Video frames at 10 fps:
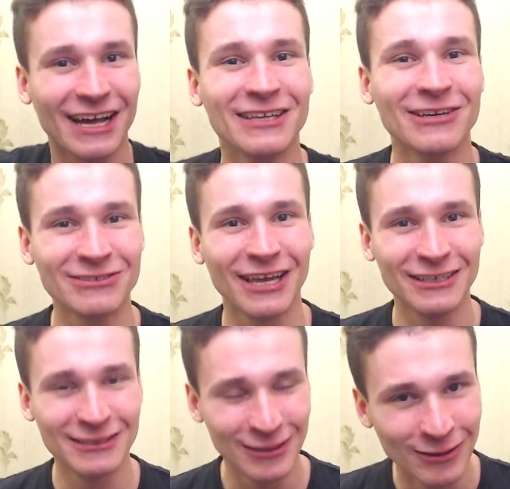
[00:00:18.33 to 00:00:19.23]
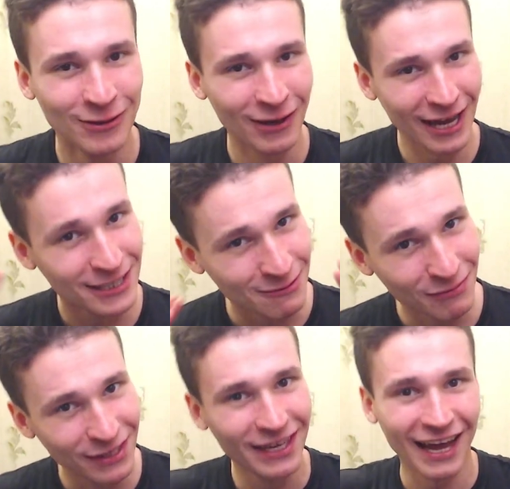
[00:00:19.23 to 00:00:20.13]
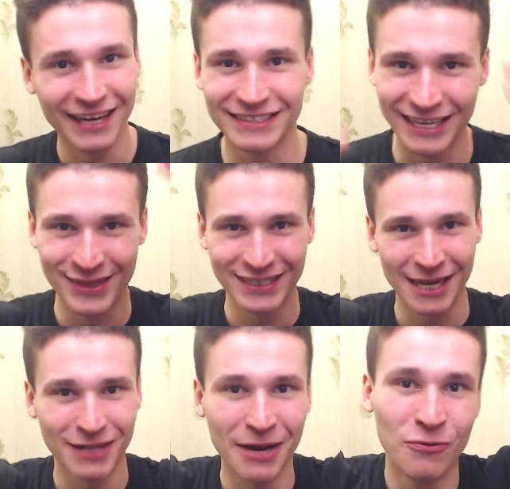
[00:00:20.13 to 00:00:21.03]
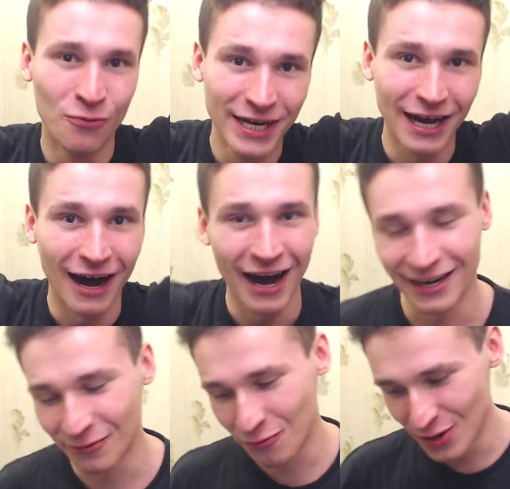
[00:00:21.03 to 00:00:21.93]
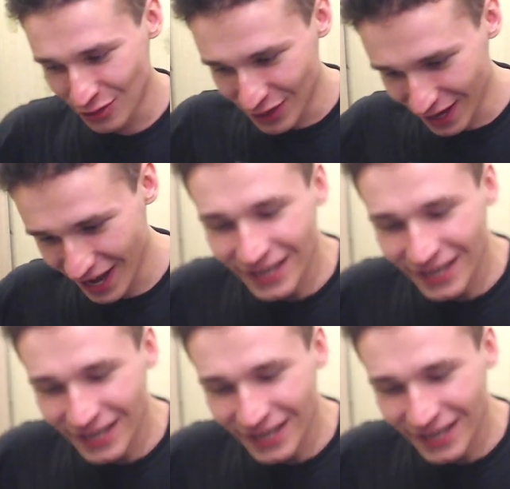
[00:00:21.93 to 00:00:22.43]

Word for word: congratulate you and me and at the same time we are with the